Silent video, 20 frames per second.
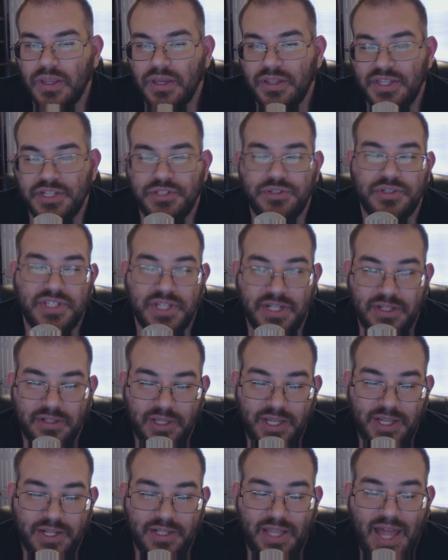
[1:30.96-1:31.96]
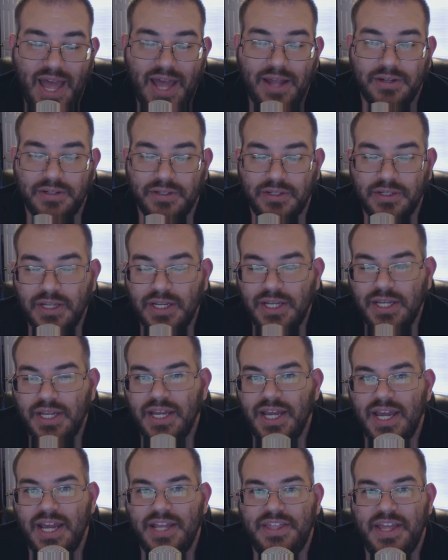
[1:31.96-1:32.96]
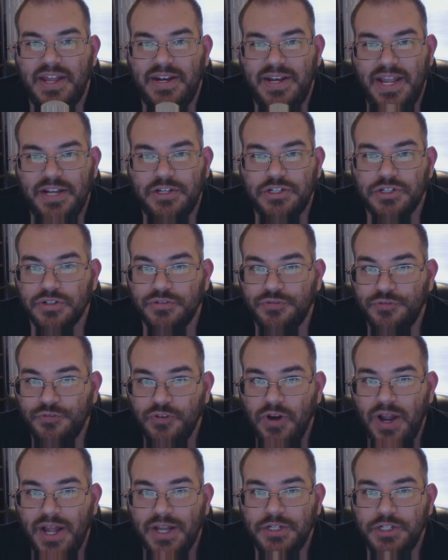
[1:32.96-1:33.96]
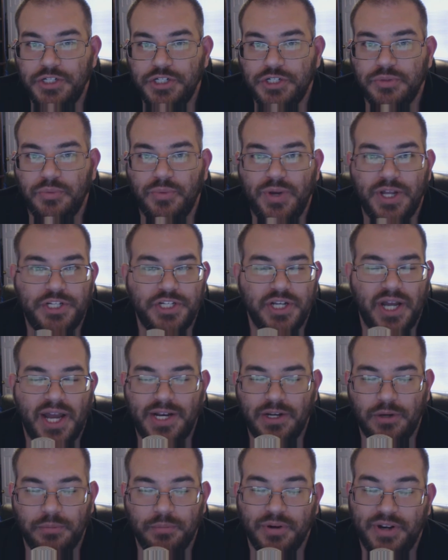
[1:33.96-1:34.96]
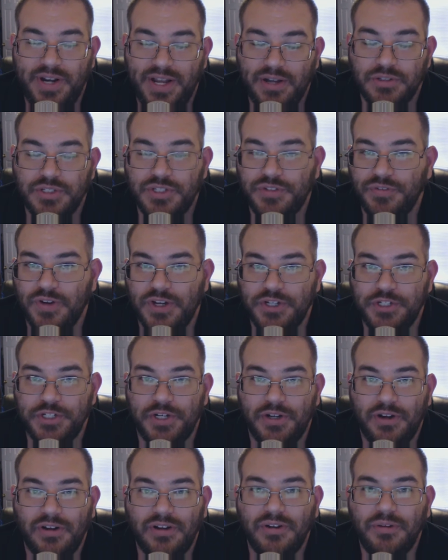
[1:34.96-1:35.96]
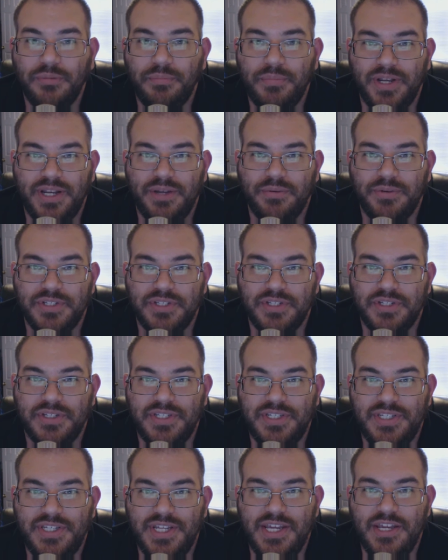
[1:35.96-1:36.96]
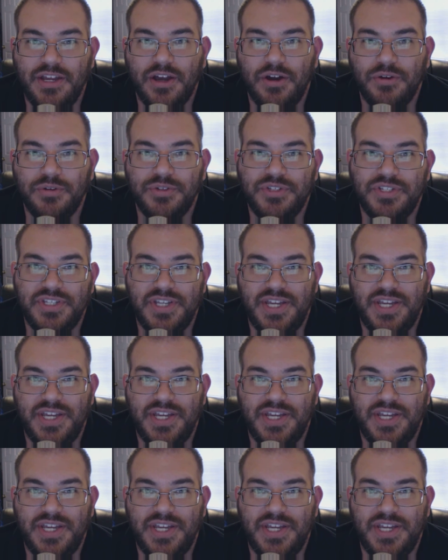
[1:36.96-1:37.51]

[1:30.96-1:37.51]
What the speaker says: This was in Latin. It then entered French, which I don't pronounce French at all, but it was docteur,